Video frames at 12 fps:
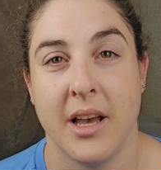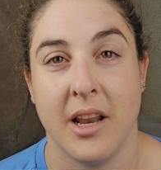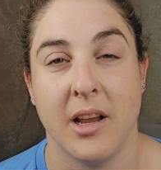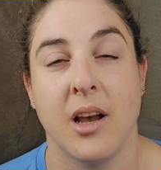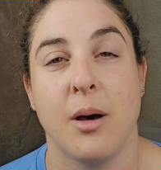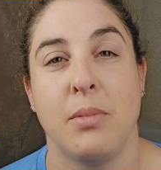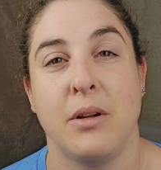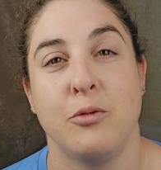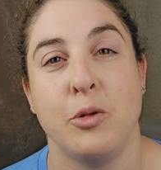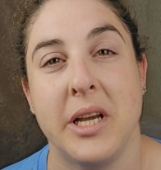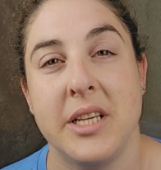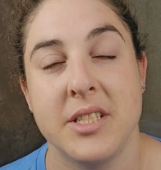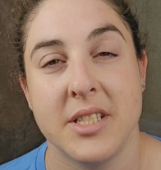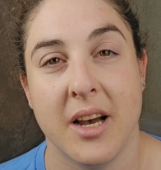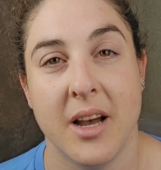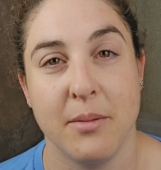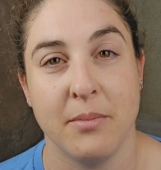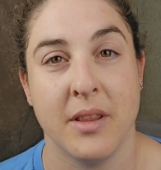a couple of weeks'
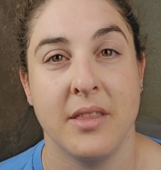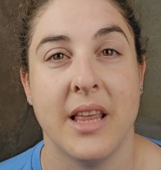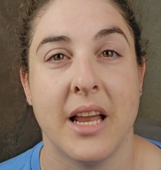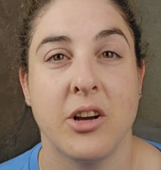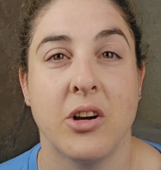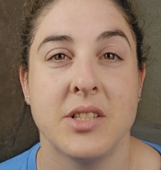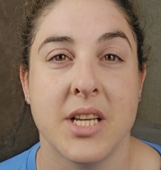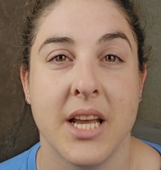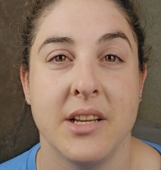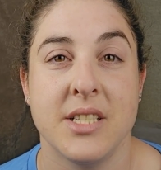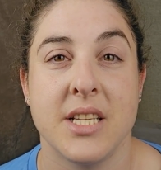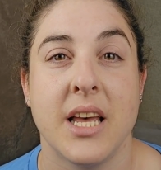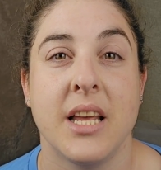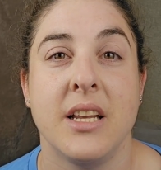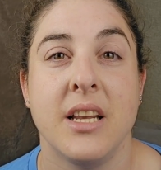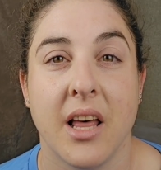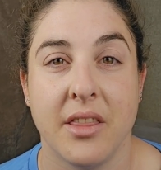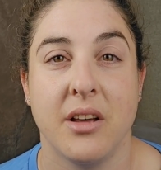time that contains
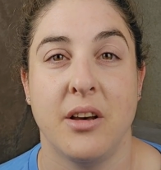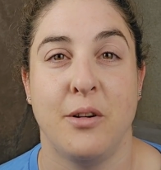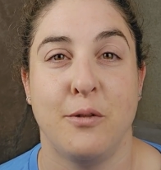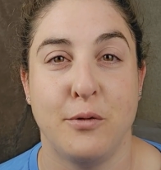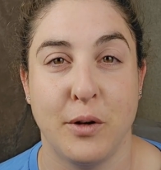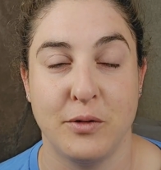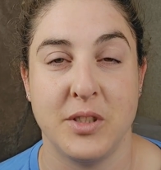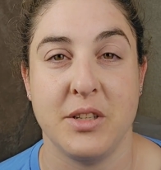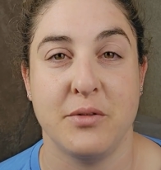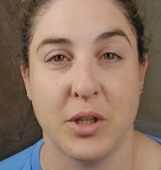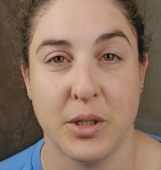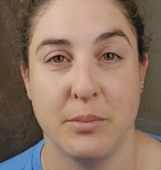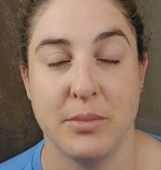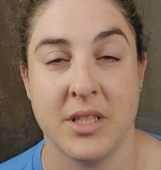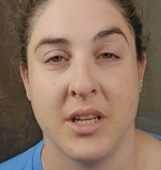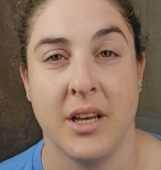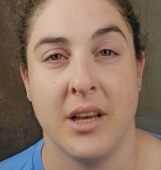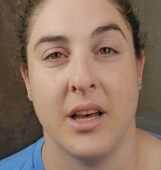another 50 verbs.
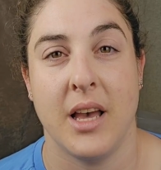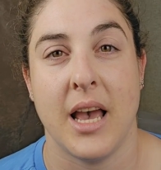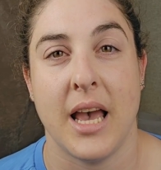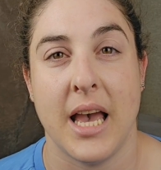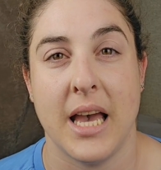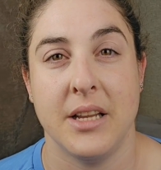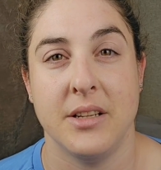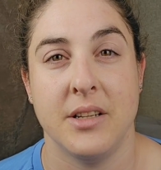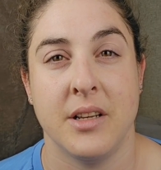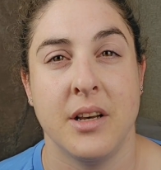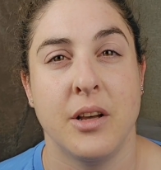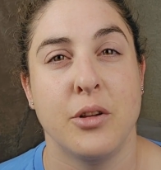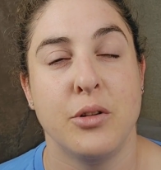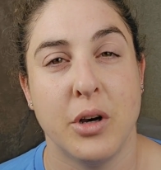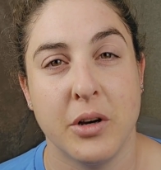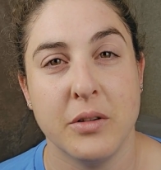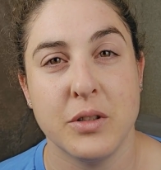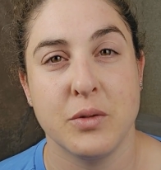And
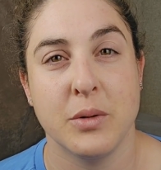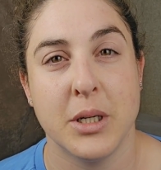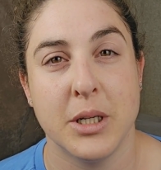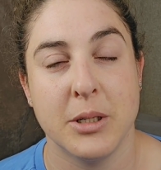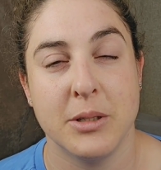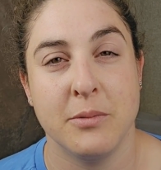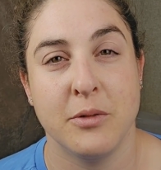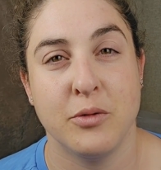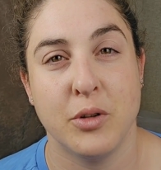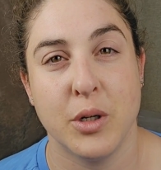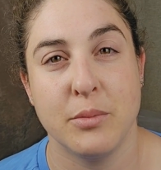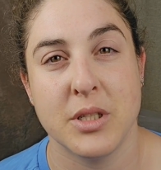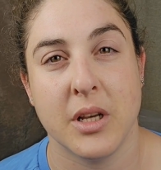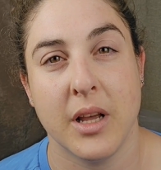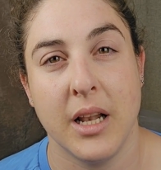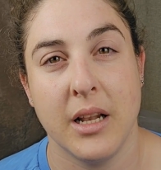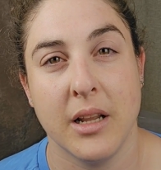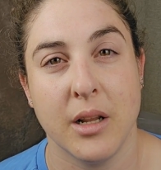those verbs are a
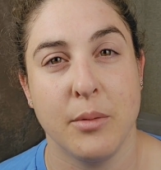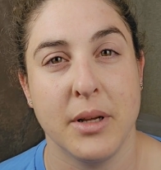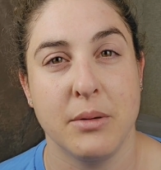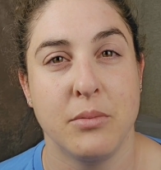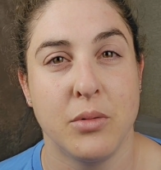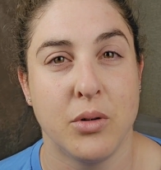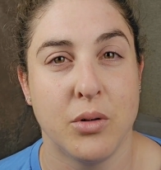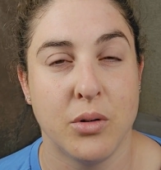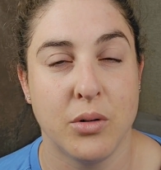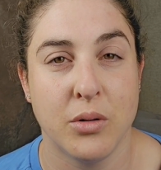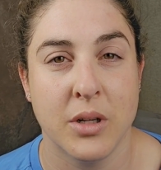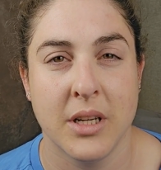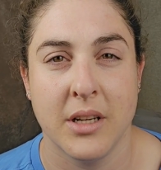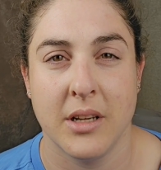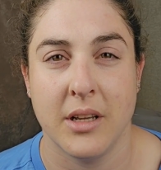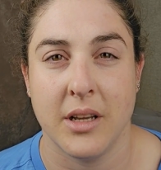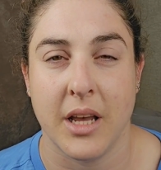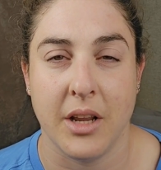little bit more
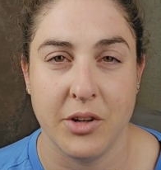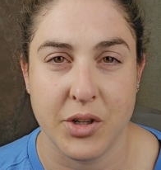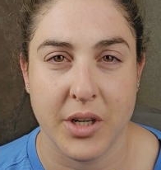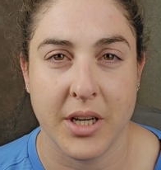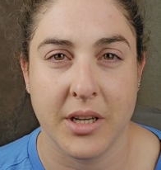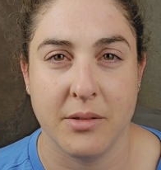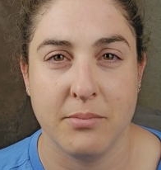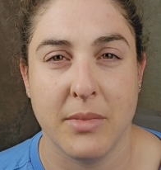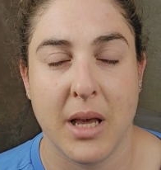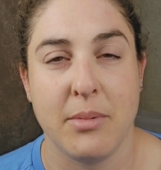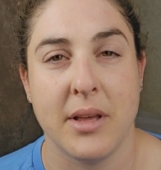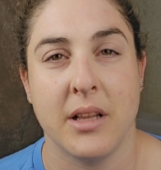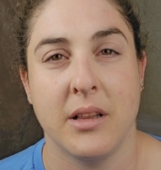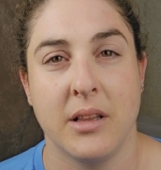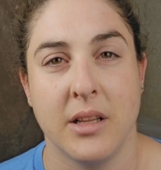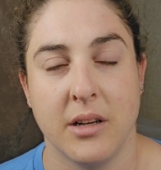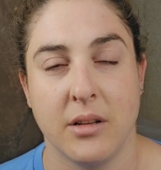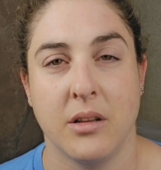intricate, maybe a
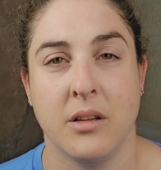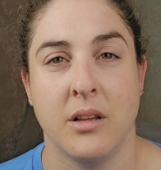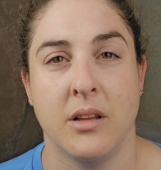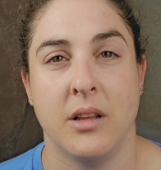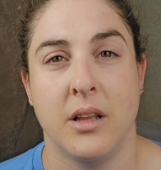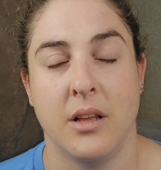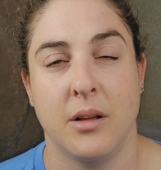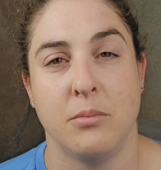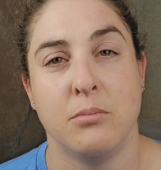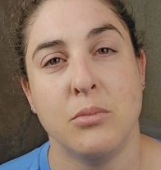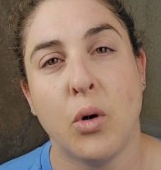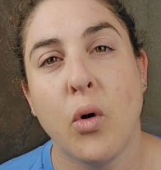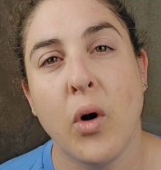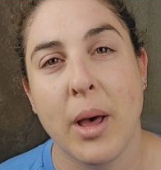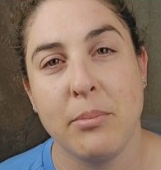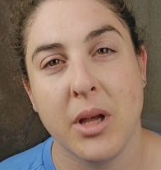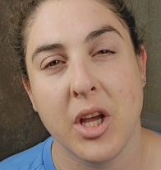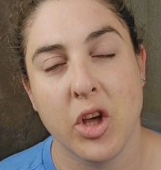little more
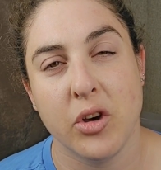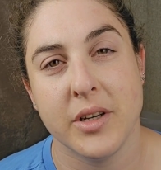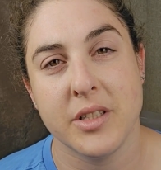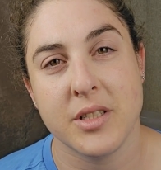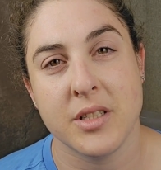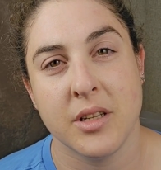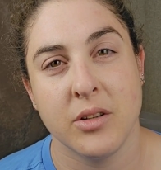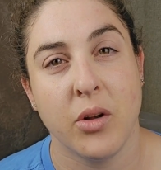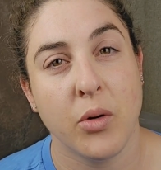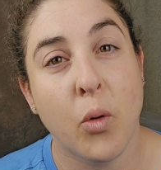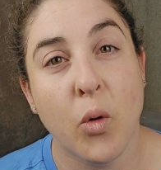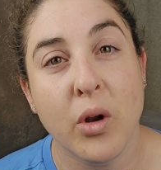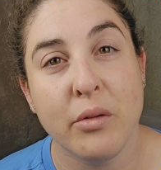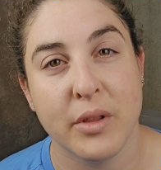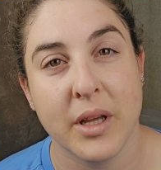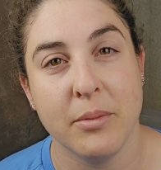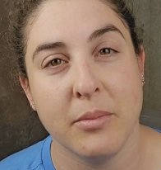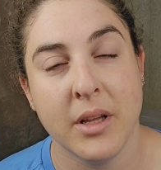ambiguous, not all of
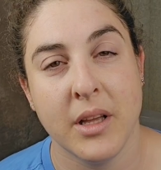them.